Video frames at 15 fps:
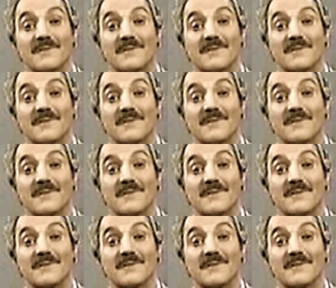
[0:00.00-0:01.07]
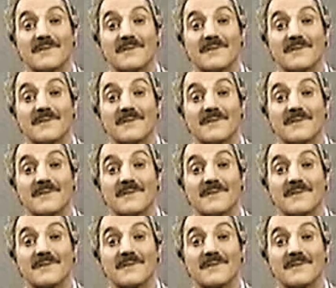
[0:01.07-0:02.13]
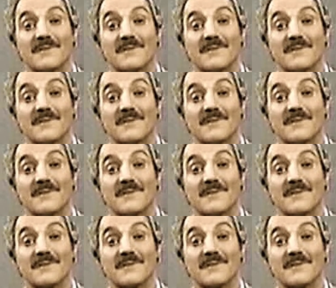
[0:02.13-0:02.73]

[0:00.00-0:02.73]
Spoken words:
This person isn't speaking.